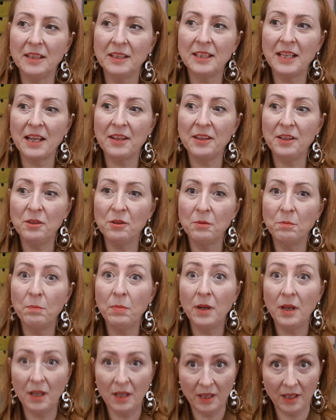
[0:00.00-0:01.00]
gather your
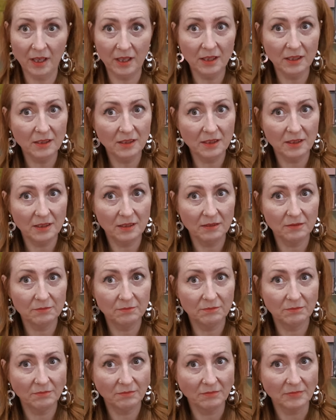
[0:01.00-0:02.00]
pliers,
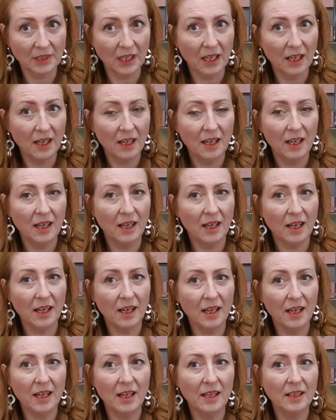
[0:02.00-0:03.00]

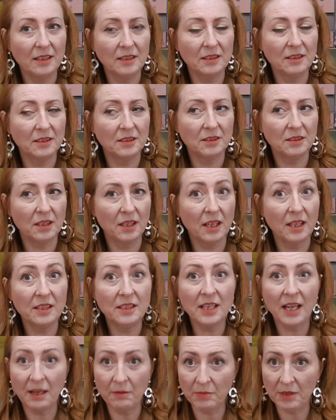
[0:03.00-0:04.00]
and a
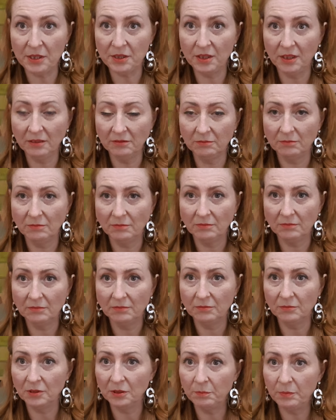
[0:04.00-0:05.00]
tape measure
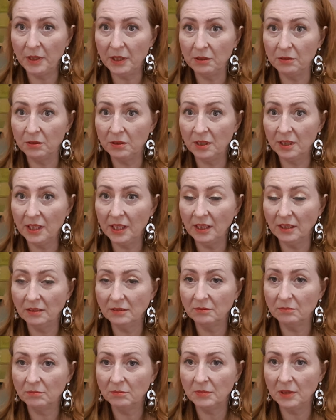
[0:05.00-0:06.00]
would be a good thing
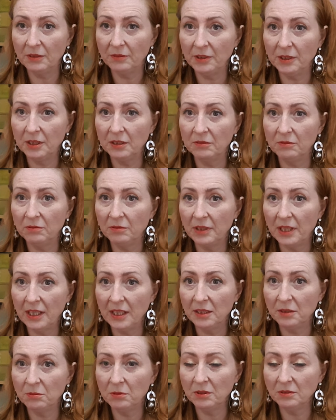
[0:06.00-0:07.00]
if you can
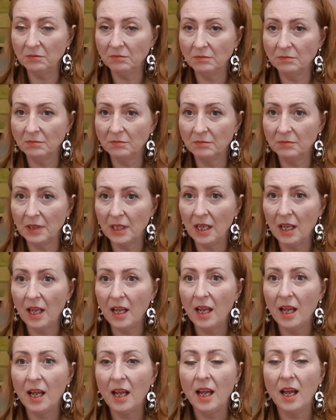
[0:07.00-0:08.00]
find one,
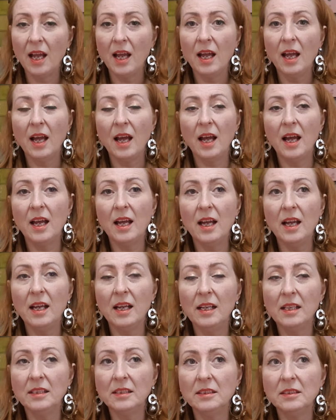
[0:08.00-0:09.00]

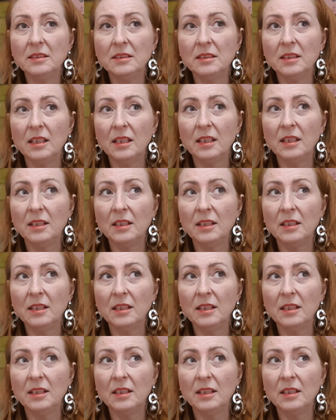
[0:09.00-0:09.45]
and